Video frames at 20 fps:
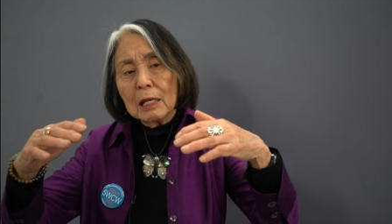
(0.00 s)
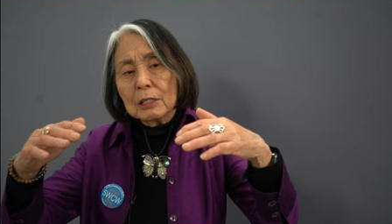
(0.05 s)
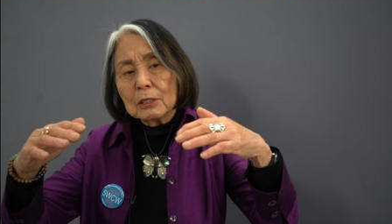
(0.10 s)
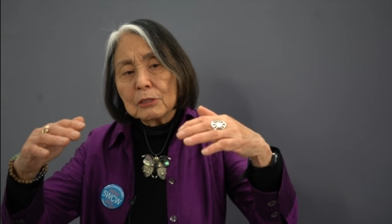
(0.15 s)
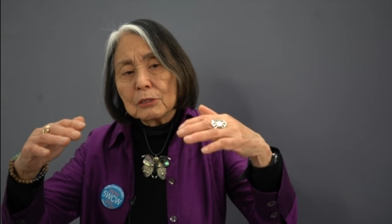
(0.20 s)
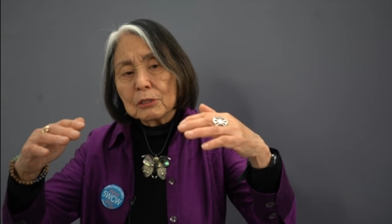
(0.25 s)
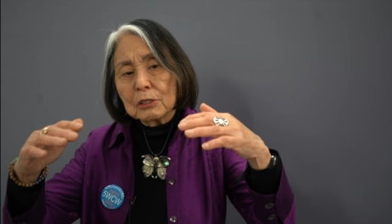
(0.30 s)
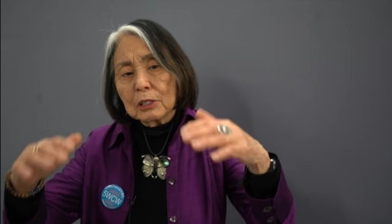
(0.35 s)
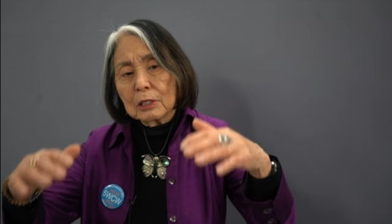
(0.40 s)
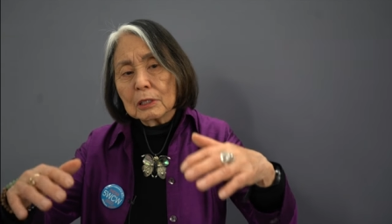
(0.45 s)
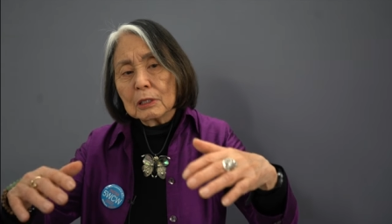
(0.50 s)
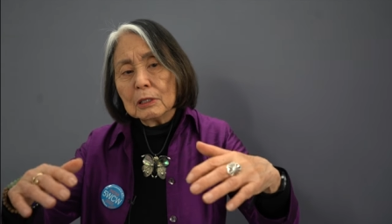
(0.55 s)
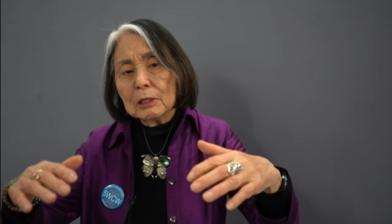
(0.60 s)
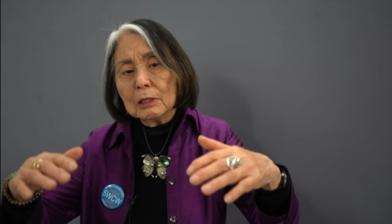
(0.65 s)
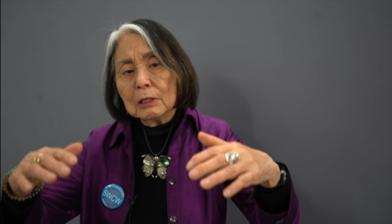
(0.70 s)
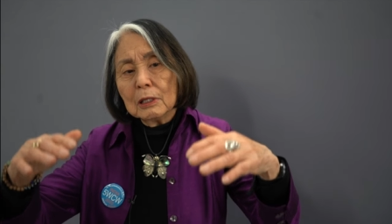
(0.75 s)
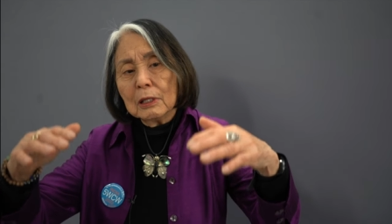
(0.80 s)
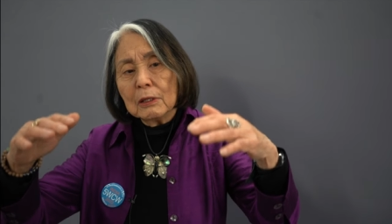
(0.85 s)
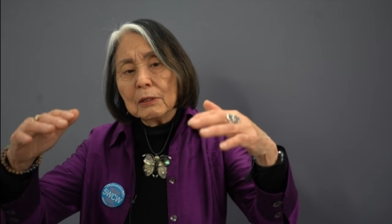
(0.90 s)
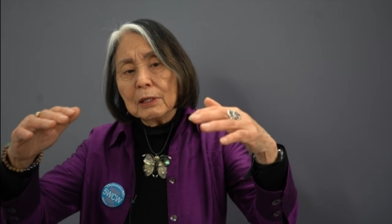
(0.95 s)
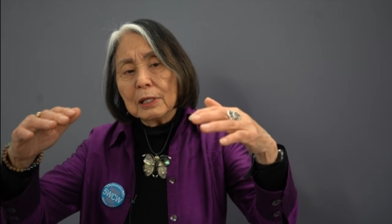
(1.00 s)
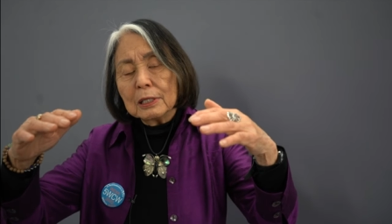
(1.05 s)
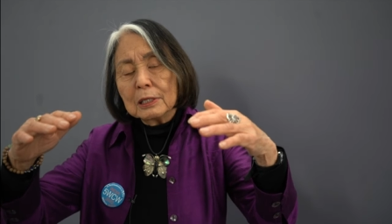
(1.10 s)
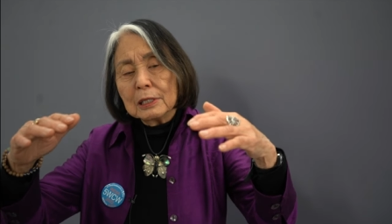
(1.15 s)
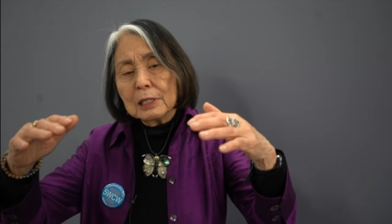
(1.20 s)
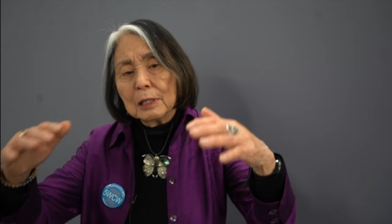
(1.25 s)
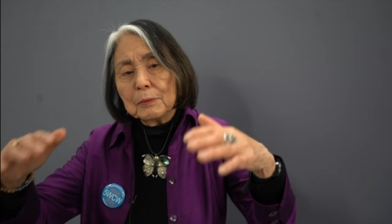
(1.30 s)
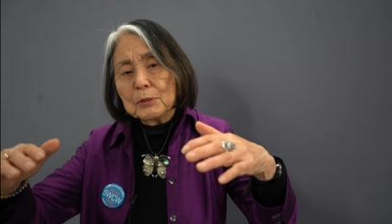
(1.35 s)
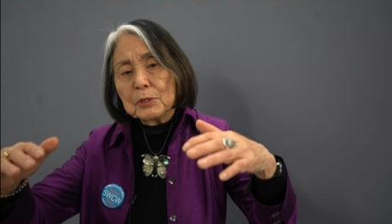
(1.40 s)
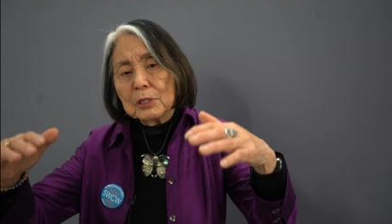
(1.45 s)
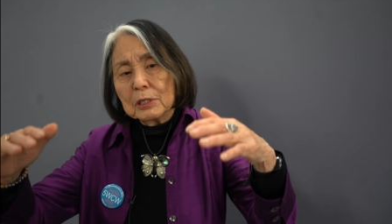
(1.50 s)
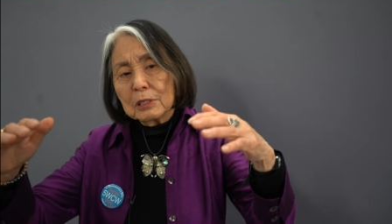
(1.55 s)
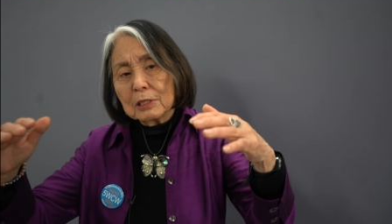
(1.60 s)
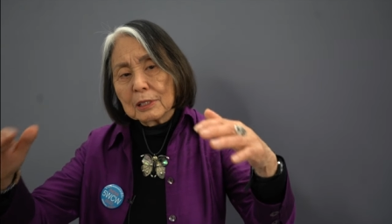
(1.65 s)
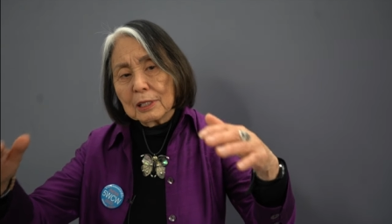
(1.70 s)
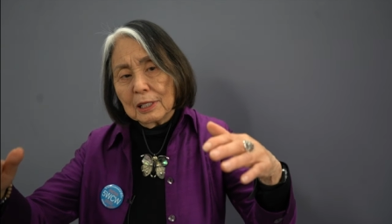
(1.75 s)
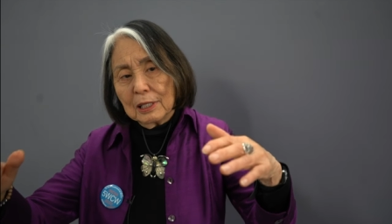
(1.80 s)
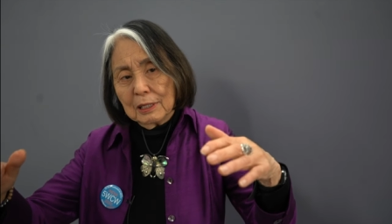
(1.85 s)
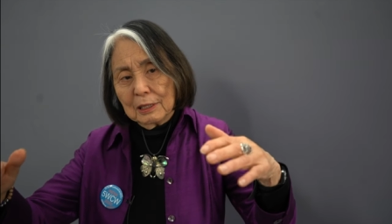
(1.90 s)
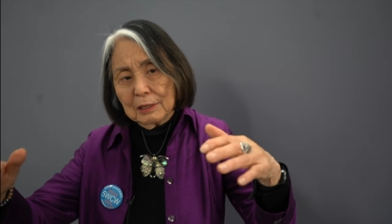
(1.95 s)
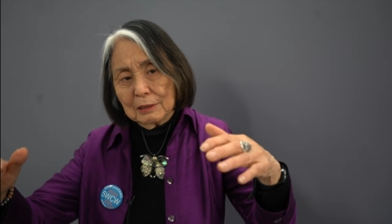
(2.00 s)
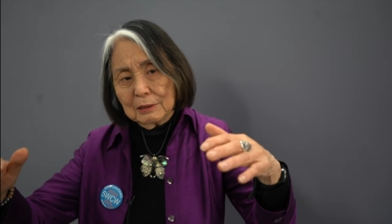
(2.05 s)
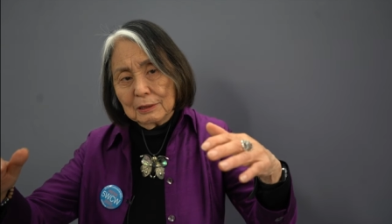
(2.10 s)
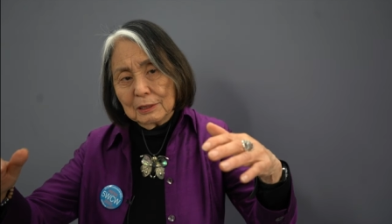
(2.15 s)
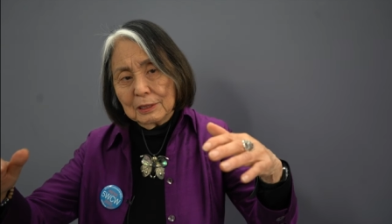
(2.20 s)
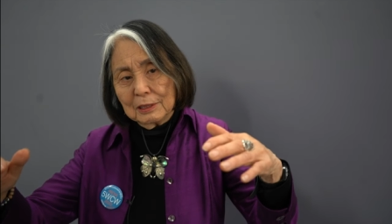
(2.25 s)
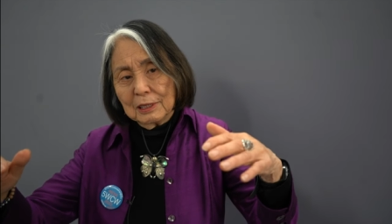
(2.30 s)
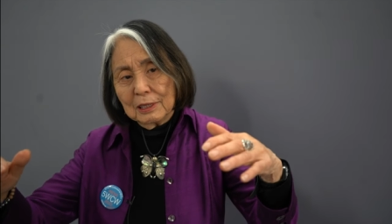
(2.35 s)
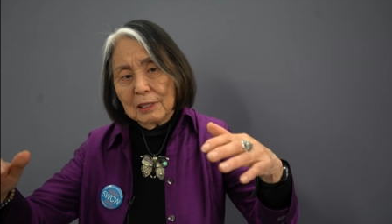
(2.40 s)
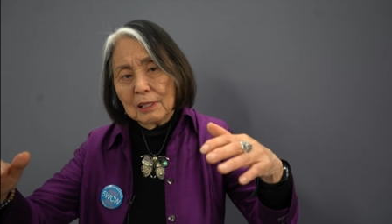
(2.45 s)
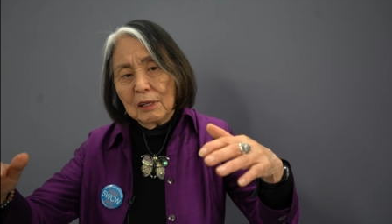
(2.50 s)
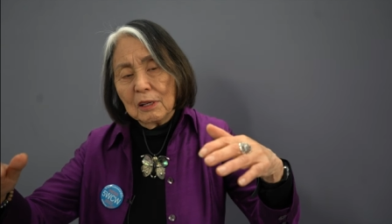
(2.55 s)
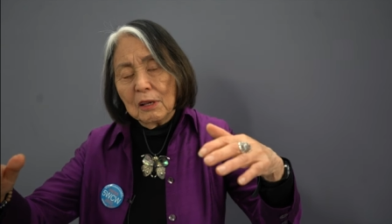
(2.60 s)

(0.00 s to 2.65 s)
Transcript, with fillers: circle that tips the scales,